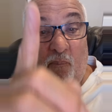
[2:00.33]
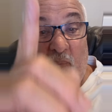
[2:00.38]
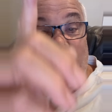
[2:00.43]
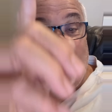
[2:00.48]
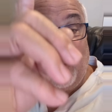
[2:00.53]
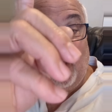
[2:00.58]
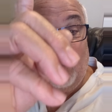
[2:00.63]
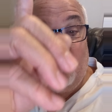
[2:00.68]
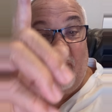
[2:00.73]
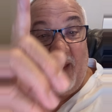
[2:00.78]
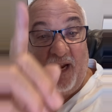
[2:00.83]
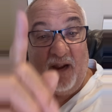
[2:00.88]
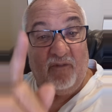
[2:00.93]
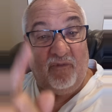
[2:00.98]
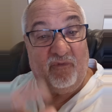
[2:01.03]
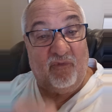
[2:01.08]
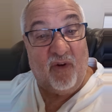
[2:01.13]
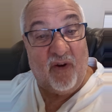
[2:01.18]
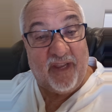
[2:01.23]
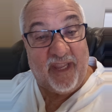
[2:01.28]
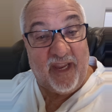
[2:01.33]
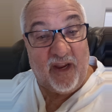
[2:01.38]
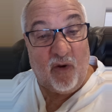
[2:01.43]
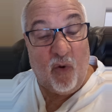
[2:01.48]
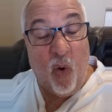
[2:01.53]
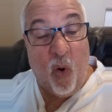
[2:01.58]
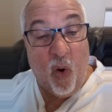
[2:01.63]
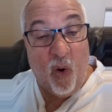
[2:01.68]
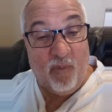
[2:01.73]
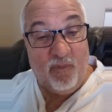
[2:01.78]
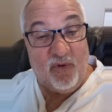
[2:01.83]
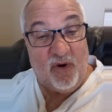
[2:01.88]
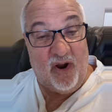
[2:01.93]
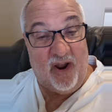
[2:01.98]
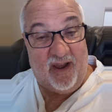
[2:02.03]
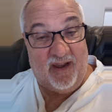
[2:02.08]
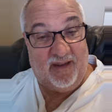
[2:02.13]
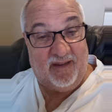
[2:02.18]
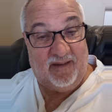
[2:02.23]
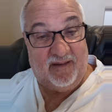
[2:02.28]
pint up like a fucking
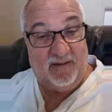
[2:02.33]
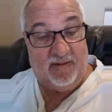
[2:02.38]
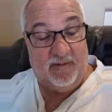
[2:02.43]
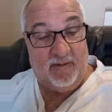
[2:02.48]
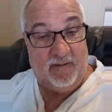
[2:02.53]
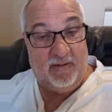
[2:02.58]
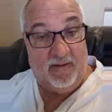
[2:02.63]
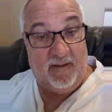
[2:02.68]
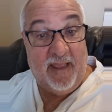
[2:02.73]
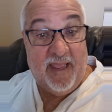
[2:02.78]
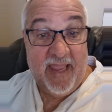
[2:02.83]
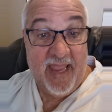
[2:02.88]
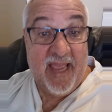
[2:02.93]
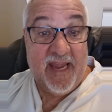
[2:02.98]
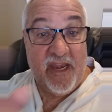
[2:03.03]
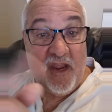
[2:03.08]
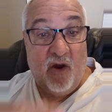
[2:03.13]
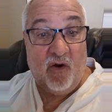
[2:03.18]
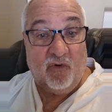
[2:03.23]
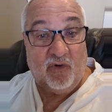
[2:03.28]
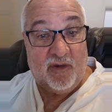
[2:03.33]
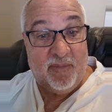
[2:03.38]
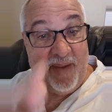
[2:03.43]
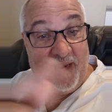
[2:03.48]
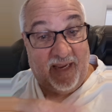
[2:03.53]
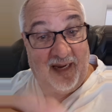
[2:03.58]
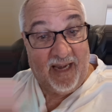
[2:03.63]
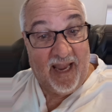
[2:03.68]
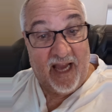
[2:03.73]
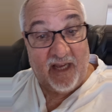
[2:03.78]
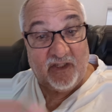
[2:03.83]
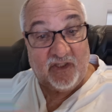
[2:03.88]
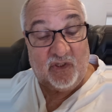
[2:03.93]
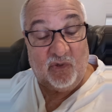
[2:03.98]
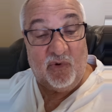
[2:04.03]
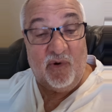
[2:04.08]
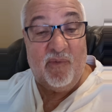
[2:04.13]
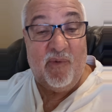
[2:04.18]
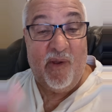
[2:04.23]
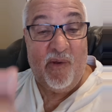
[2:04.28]
cobra. Anyhow, to make a long
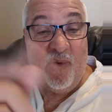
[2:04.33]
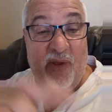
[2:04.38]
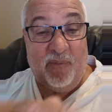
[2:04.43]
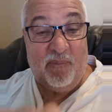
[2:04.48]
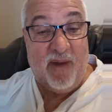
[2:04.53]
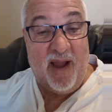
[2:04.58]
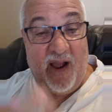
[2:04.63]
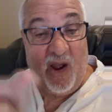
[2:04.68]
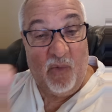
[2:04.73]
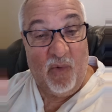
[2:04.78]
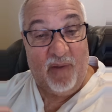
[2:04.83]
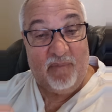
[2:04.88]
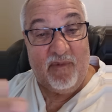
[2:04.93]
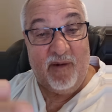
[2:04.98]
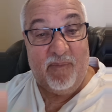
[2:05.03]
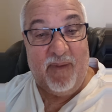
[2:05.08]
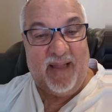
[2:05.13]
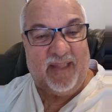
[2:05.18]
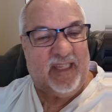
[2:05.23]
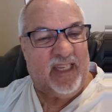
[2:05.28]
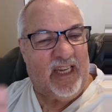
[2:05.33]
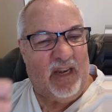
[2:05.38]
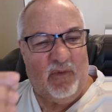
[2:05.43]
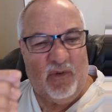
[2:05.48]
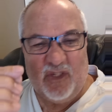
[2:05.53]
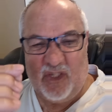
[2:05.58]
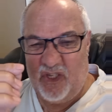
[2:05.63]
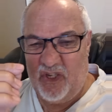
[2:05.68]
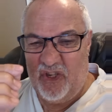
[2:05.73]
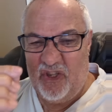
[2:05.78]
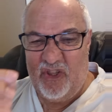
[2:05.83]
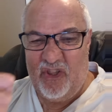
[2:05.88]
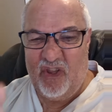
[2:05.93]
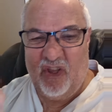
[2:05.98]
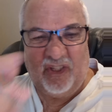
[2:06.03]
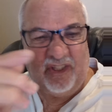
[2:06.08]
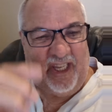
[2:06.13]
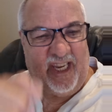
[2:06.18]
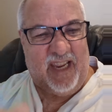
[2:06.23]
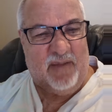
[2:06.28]
story, when I went back and wiped my body, there was
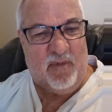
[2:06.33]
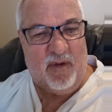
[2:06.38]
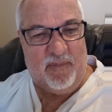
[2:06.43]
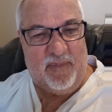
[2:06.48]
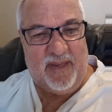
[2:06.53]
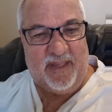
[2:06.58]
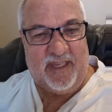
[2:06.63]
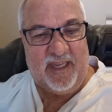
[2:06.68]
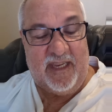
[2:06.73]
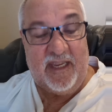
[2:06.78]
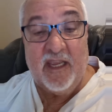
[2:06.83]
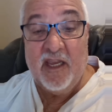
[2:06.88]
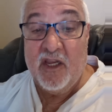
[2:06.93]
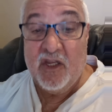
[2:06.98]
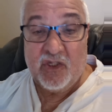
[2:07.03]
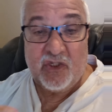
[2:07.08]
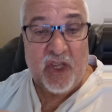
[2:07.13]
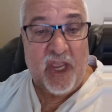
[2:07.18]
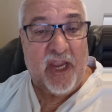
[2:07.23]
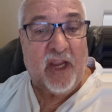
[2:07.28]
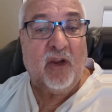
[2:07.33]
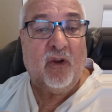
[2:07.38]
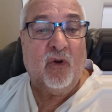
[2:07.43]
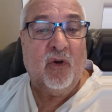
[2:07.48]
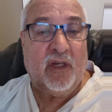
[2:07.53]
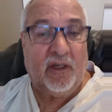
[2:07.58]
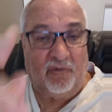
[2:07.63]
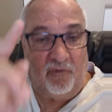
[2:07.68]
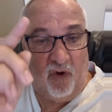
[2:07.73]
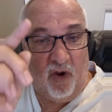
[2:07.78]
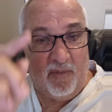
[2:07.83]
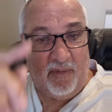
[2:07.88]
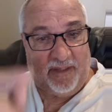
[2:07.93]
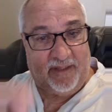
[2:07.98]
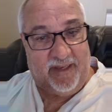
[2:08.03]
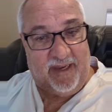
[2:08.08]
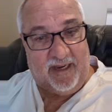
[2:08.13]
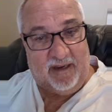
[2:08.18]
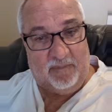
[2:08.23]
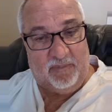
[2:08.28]
nothing in my BT. So I could have come
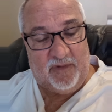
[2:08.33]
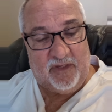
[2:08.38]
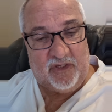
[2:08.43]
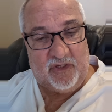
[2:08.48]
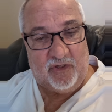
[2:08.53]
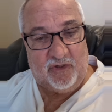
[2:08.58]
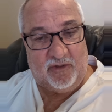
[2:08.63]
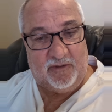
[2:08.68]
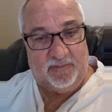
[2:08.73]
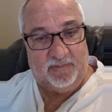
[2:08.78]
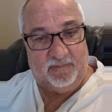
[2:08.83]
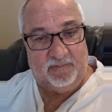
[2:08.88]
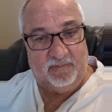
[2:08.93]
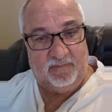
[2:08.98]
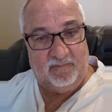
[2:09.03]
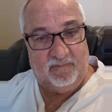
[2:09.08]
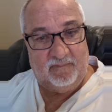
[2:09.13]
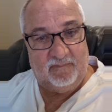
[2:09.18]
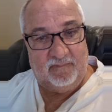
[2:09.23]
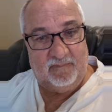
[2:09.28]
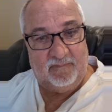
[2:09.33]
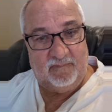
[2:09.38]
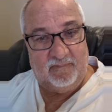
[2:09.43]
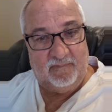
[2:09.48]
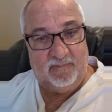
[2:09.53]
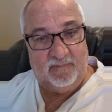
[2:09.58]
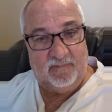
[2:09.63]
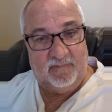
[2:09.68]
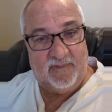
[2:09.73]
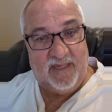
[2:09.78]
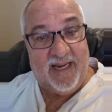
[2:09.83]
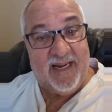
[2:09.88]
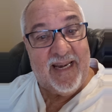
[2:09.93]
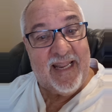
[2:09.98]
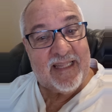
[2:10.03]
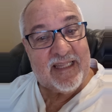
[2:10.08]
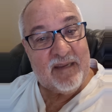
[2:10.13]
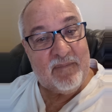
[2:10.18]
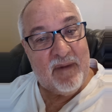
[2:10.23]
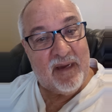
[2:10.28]
and take a picture.
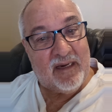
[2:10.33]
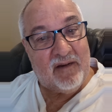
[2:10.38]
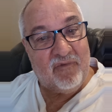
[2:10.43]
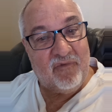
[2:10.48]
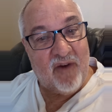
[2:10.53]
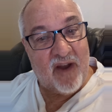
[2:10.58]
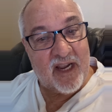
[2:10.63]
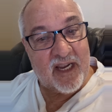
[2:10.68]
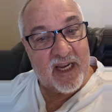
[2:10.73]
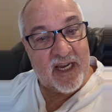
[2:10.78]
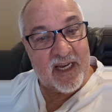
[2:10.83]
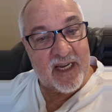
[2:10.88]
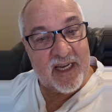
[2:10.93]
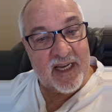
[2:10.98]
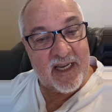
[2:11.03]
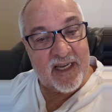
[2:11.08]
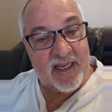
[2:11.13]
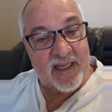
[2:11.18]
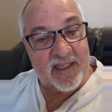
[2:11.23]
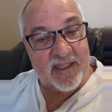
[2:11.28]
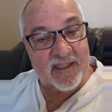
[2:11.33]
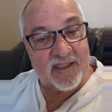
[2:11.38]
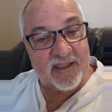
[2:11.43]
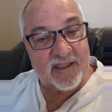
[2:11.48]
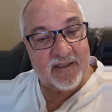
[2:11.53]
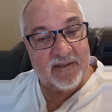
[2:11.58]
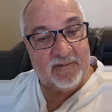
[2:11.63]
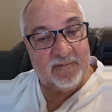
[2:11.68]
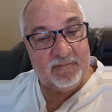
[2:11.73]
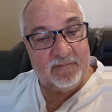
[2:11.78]
Let the motherfuckers!